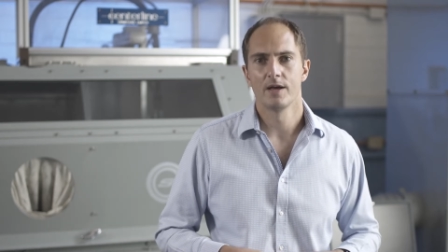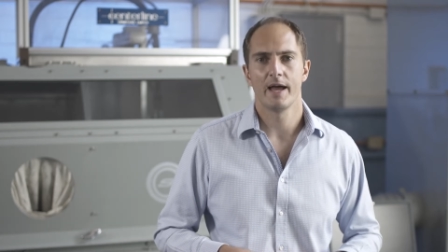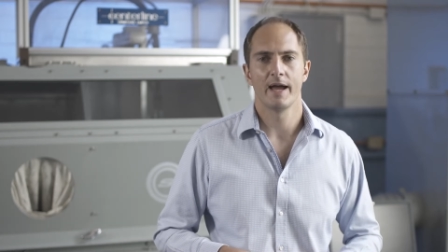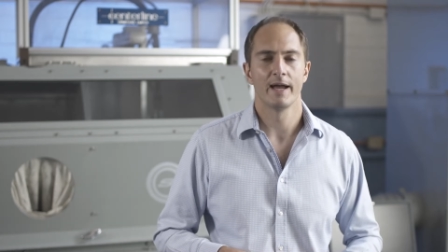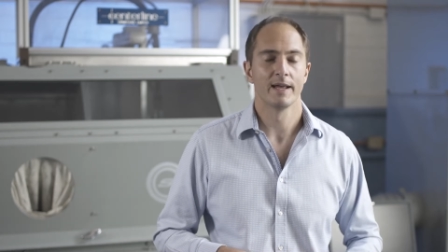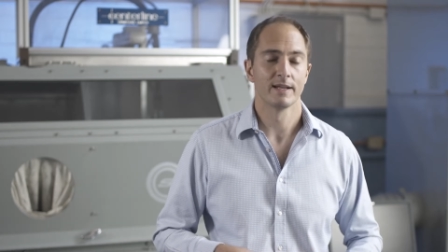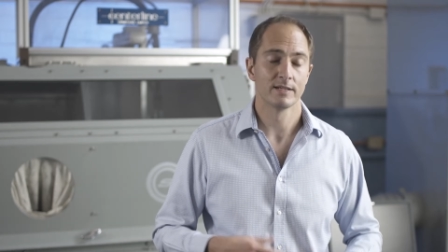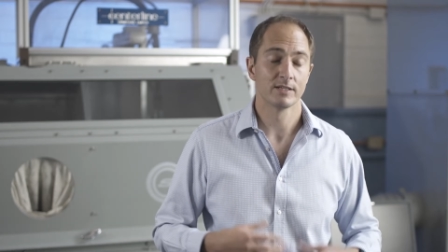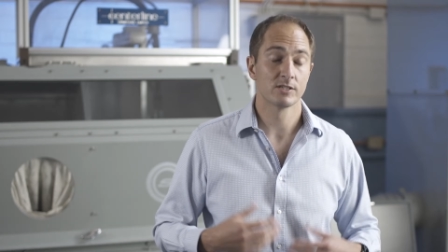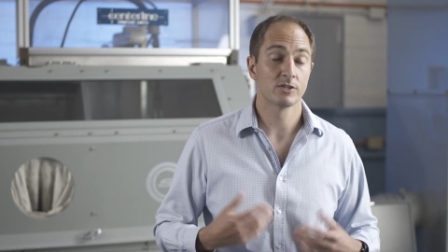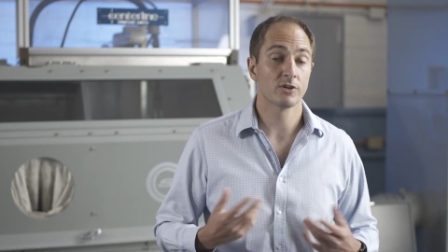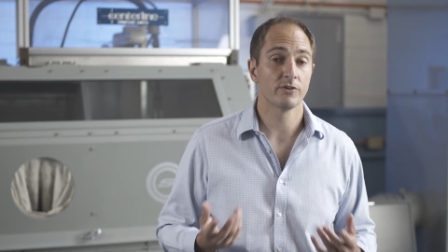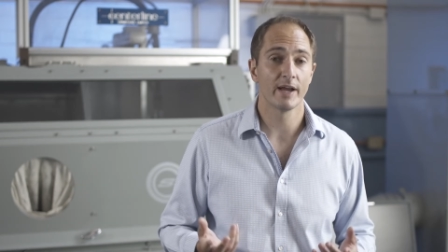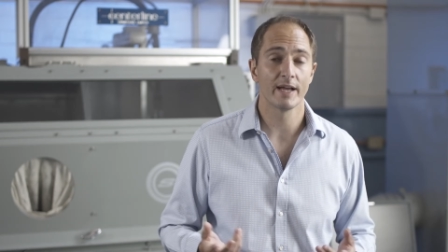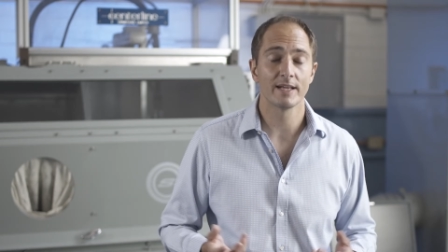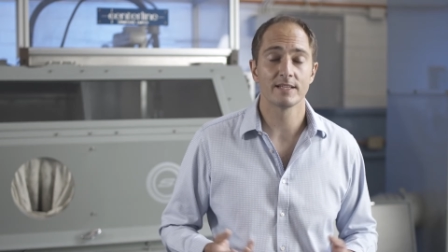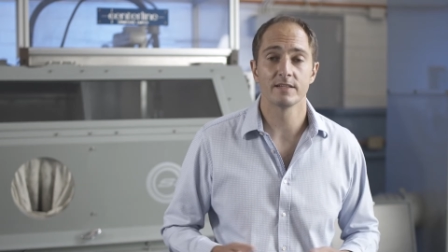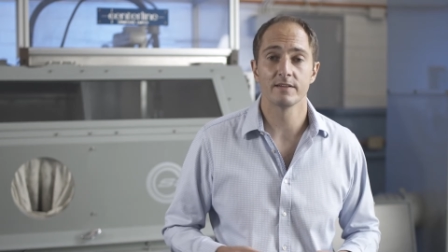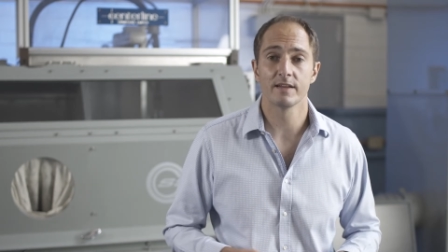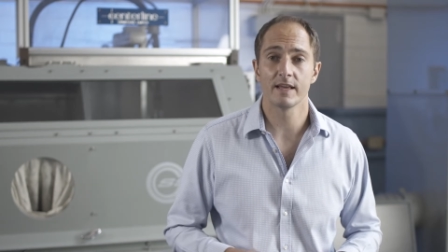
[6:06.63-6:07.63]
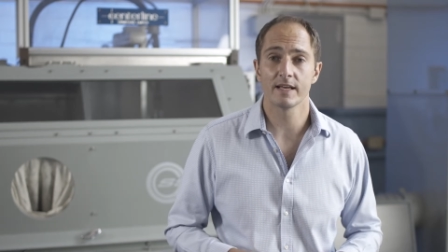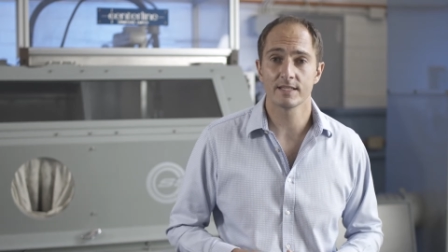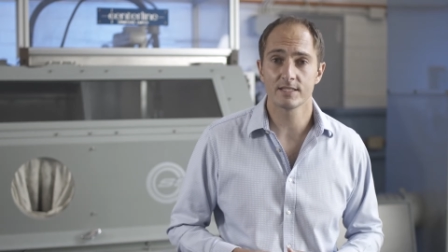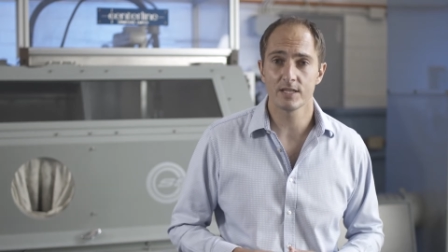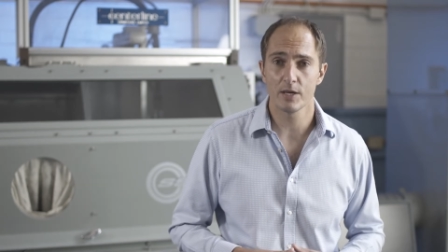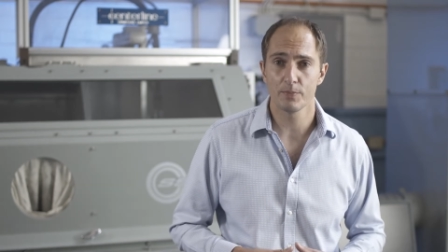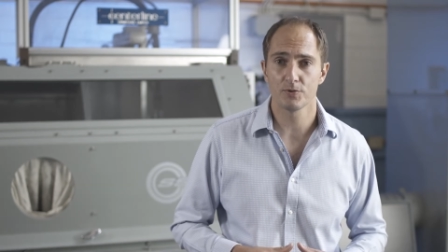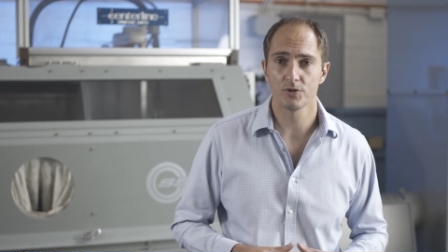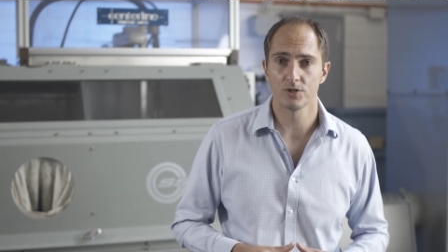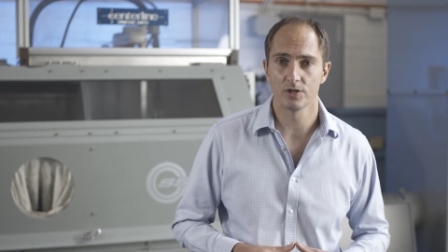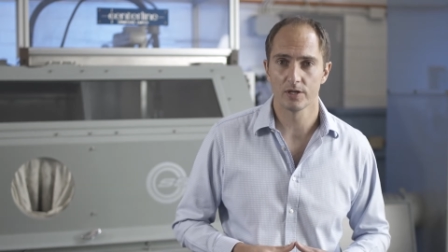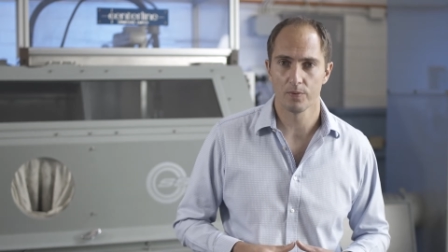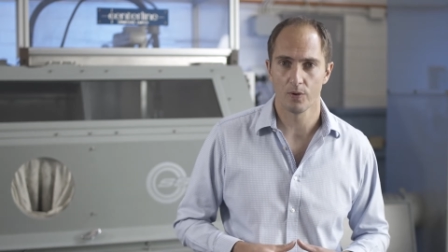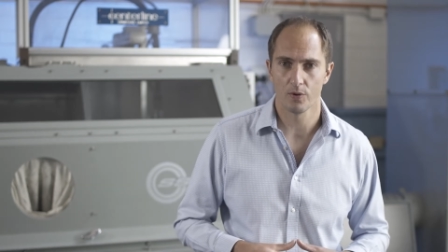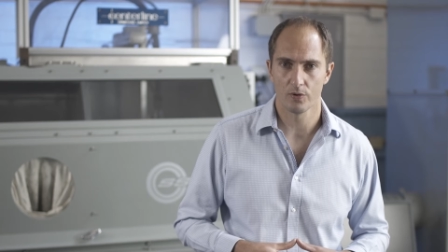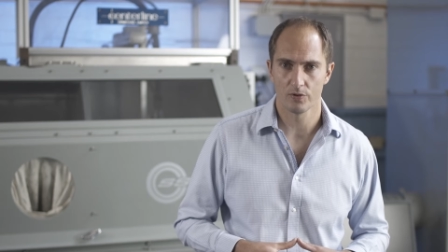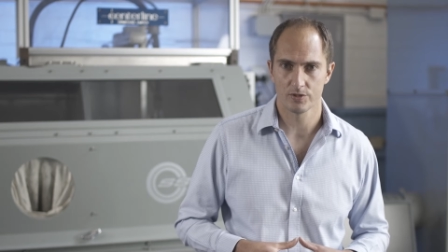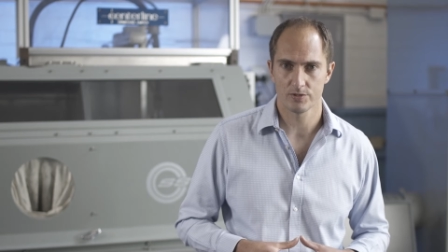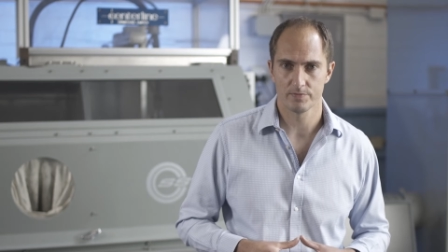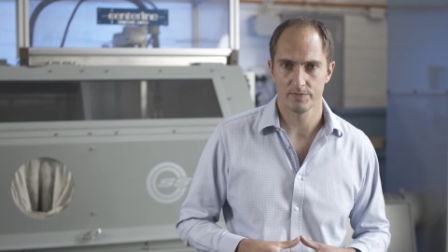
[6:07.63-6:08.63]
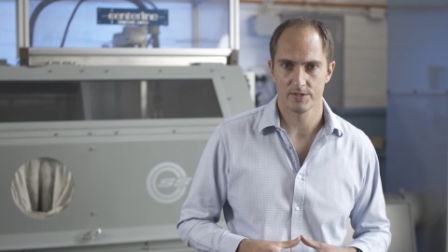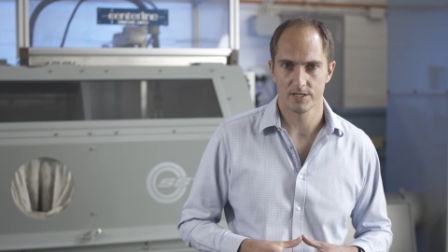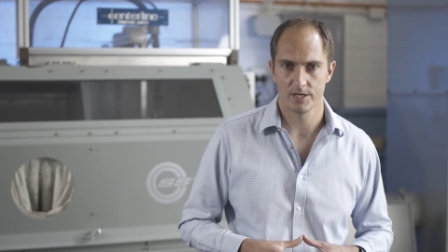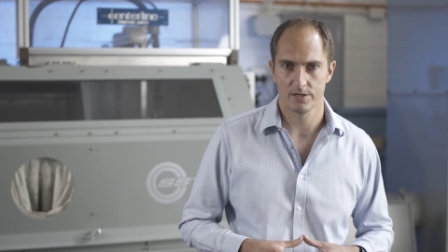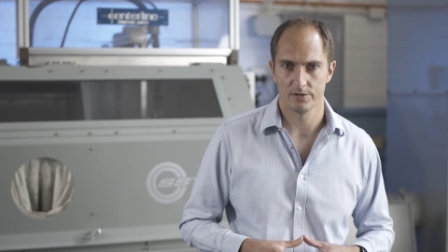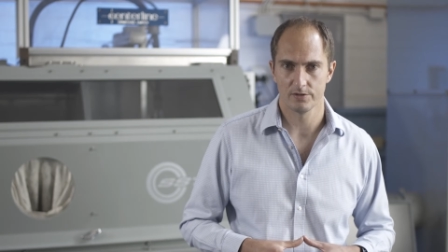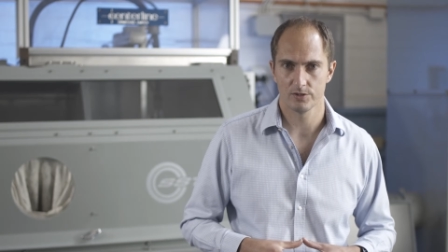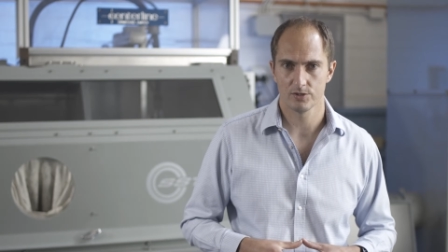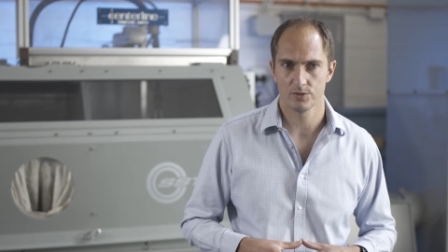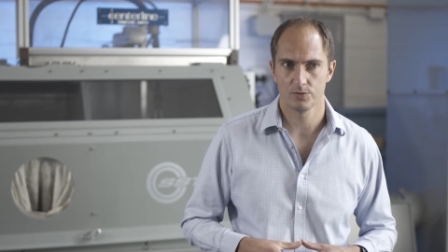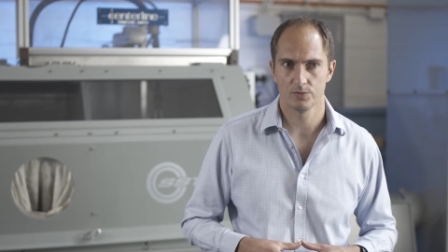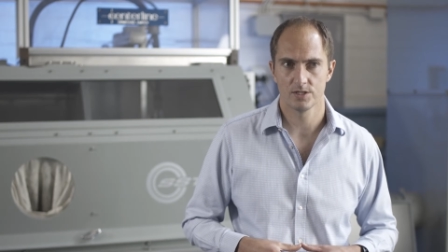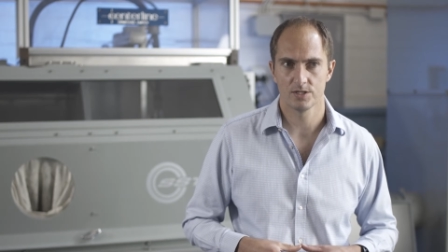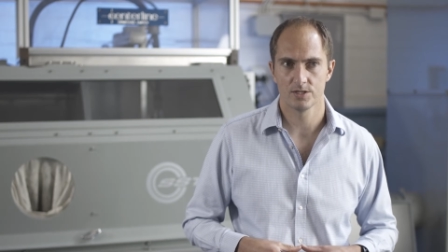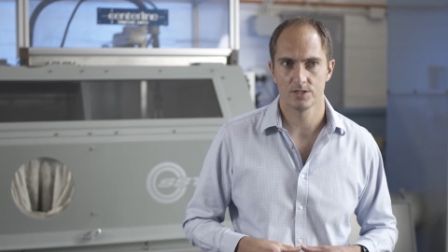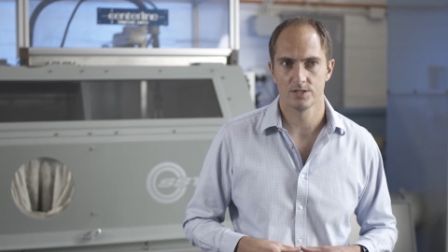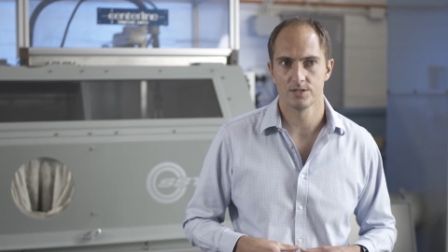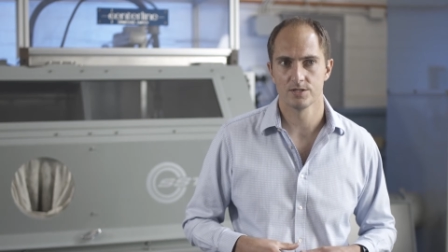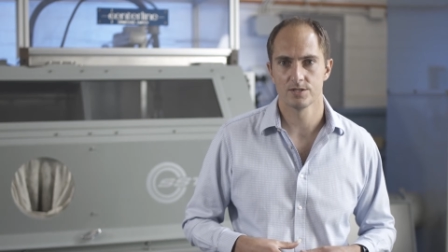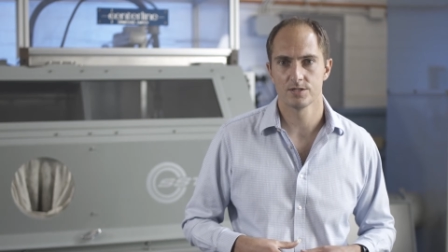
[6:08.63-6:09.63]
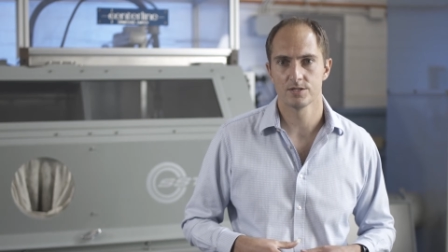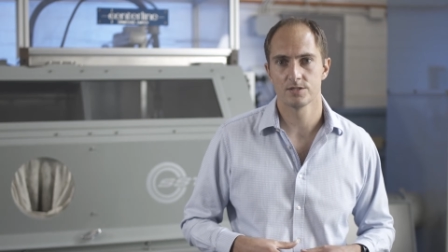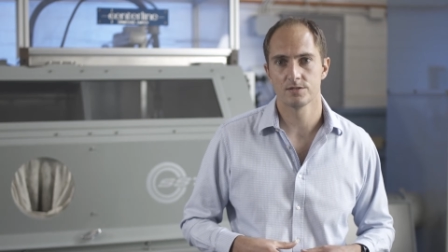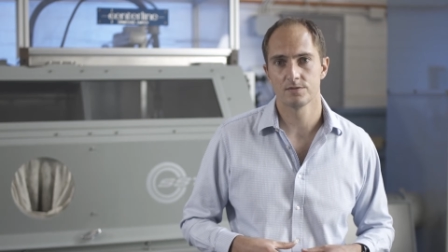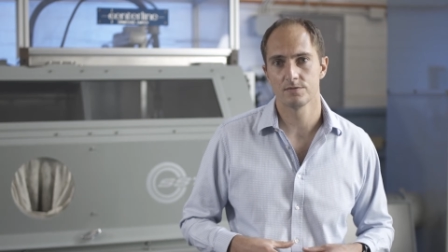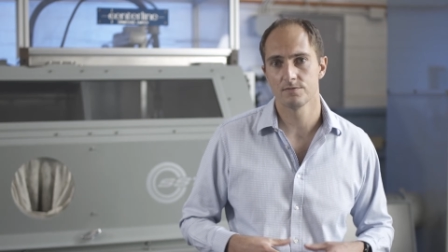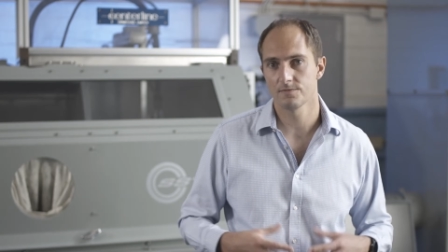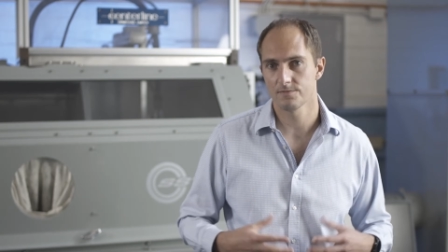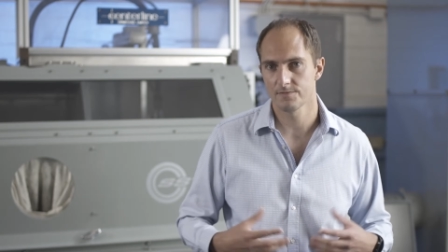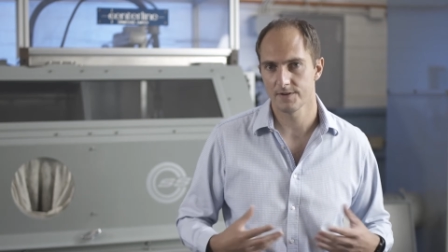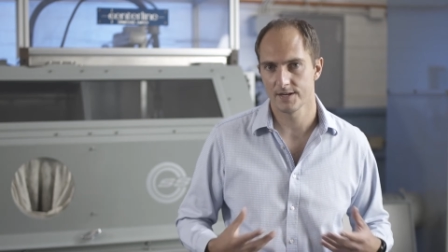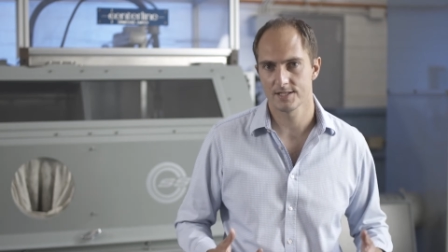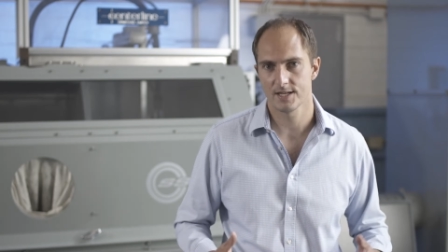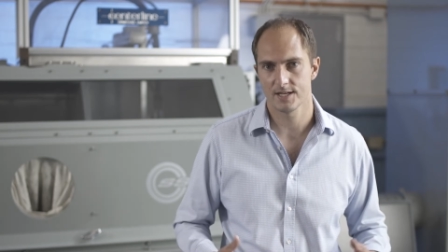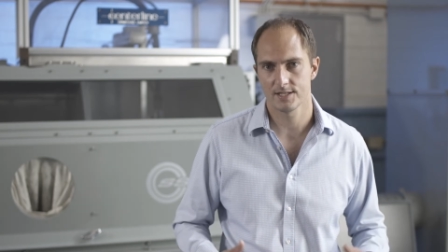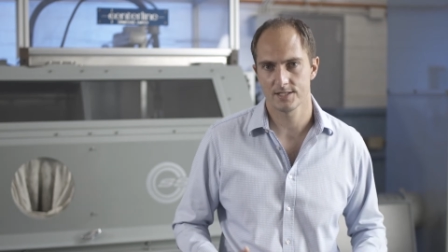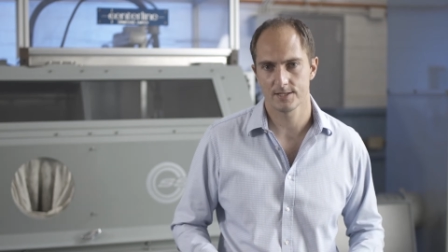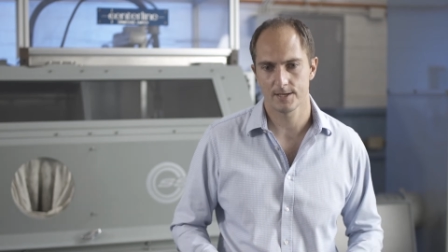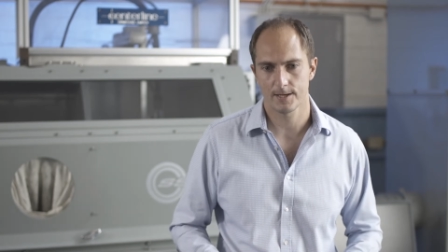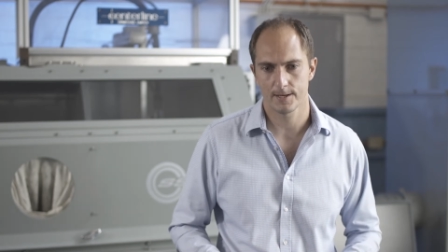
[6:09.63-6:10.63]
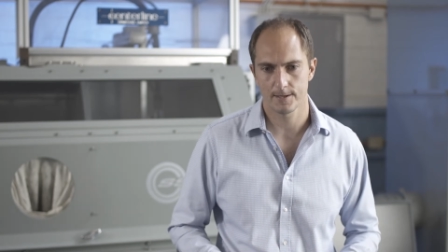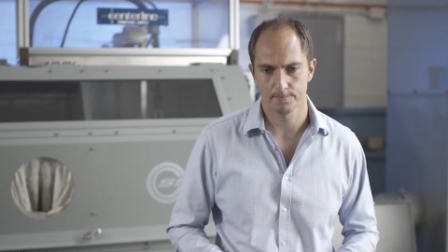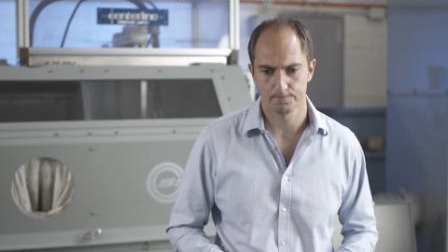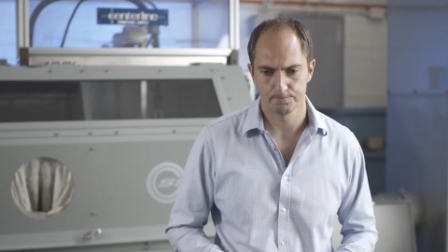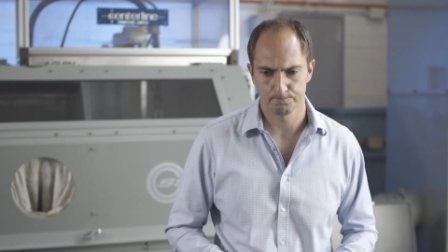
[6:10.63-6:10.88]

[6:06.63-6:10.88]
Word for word: And it created exceptionally porous materials, which is fantastic.